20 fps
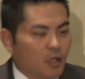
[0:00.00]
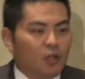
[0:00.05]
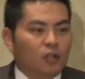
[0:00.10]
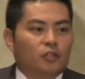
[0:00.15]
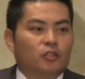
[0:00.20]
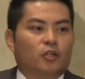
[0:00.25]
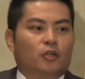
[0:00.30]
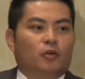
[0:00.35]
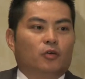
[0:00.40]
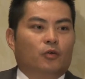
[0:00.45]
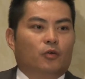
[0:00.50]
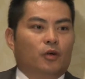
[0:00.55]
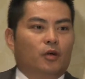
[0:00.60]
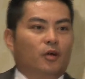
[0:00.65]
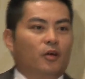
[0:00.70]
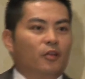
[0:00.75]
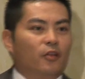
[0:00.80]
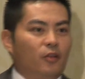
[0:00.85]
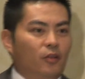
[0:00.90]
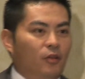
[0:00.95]
So
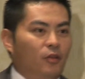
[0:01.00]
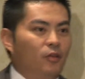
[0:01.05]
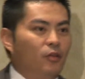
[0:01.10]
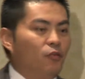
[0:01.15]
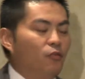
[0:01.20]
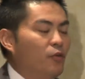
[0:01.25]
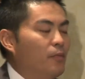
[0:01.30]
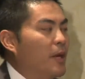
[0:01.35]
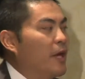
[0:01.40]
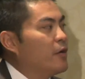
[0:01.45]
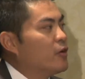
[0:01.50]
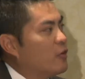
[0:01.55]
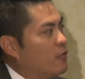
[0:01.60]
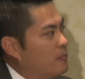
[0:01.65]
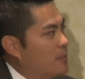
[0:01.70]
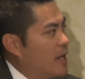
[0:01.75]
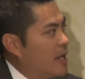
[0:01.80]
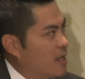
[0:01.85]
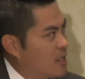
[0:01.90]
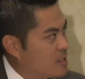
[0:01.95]
the remainder of
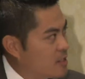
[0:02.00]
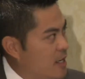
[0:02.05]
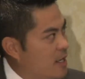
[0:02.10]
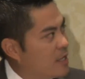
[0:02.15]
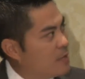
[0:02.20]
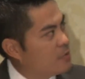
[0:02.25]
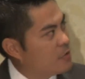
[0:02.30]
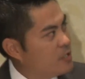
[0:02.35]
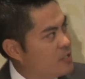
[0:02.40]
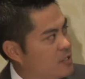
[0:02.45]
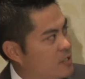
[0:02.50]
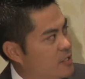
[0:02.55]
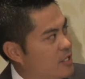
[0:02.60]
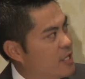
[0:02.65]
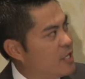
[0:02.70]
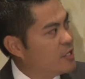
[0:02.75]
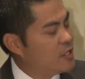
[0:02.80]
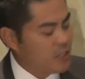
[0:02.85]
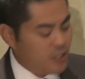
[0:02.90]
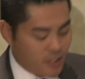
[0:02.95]
my exciting
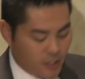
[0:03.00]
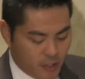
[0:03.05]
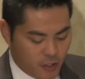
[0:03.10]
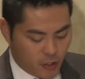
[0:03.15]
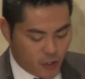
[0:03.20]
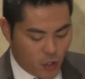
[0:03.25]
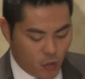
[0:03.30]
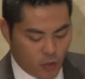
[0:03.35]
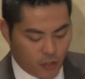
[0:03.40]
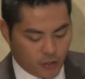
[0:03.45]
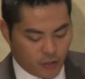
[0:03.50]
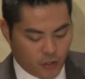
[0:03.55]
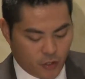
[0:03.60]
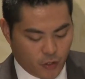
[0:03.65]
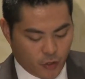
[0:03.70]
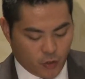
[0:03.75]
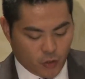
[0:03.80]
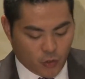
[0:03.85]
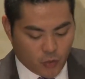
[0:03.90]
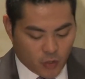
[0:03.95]
presentation is going
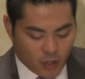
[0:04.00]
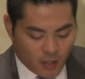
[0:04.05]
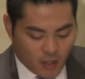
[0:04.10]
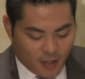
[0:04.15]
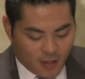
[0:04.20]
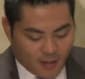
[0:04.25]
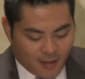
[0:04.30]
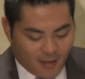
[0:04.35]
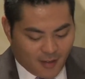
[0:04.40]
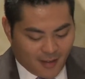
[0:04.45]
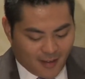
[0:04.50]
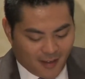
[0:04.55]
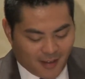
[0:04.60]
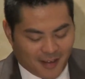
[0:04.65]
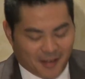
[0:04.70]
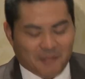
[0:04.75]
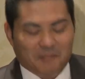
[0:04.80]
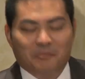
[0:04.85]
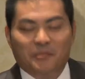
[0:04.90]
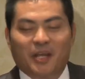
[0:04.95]
to
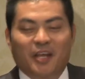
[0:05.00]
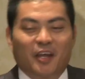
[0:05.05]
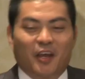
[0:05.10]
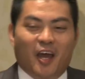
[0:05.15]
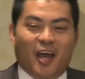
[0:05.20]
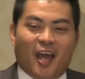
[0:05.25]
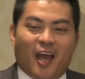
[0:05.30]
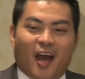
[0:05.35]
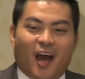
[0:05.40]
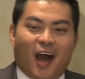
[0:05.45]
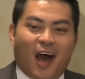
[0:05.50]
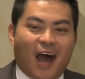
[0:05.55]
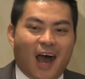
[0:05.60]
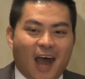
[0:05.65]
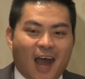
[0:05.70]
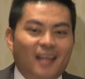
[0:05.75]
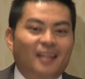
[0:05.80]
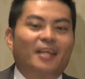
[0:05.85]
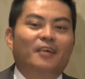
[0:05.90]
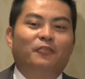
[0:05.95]
be a
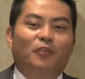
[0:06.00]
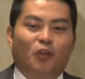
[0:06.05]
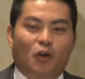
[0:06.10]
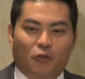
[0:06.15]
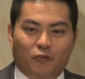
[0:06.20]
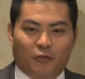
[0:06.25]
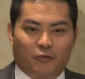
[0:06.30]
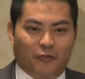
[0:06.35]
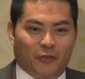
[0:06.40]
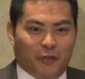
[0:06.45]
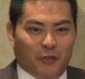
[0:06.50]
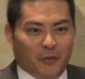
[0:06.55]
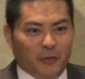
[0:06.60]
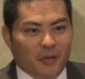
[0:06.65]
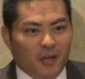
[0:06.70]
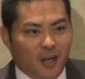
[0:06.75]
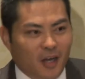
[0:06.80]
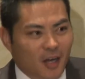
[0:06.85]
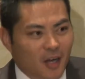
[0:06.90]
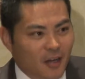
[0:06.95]
high-level overview
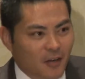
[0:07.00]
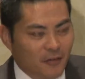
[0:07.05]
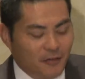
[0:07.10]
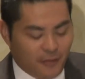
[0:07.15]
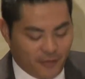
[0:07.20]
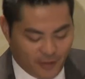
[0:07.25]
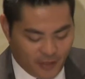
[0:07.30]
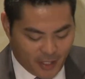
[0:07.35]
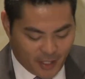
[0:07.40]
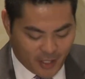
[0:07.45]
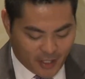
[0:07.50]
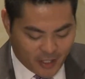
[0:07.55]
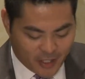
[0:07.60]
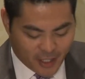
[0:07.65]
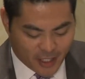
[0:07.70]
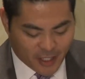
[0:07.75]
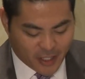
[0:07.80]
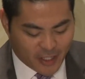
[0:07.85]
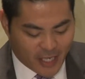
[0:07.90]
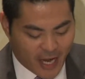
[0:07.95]
of the
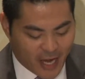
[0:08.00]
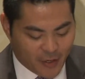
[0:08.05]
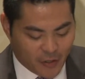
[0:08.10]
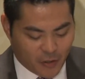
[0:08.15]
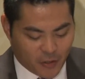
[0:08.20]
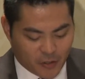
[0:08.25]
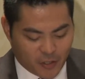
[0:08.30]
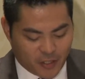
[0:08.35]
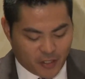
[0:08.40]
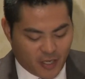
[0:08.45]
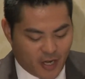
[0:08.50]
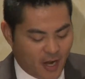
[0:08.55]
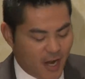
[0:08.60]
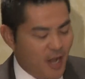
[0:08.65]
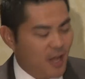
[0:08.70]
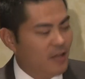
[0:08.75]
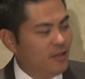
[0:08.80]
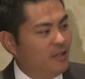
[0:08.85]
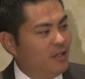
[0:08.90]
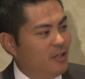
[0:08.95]
6 standards
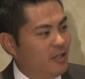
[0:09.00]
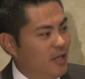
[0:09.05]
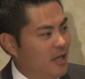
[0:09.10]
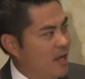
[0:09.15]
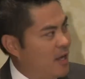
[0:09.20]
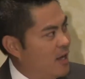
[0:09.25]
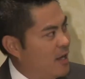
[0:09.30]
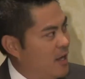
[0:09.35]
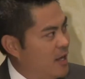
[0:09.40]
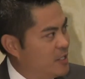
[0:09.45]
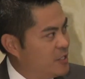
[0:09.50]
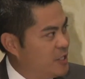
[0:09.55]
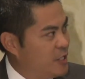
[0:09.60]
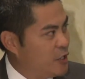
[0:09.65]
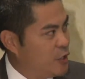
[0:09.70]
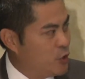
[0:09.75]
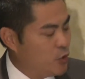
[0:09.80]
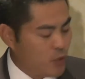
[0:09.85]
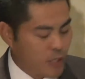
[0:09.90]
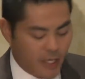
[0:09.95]
and the
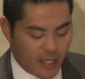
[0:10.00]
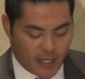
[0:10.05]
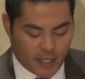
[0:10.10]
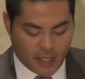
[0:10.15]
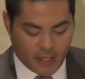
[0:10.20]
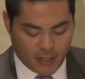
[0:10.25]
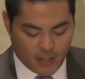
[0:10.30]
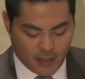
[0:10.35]
NCQA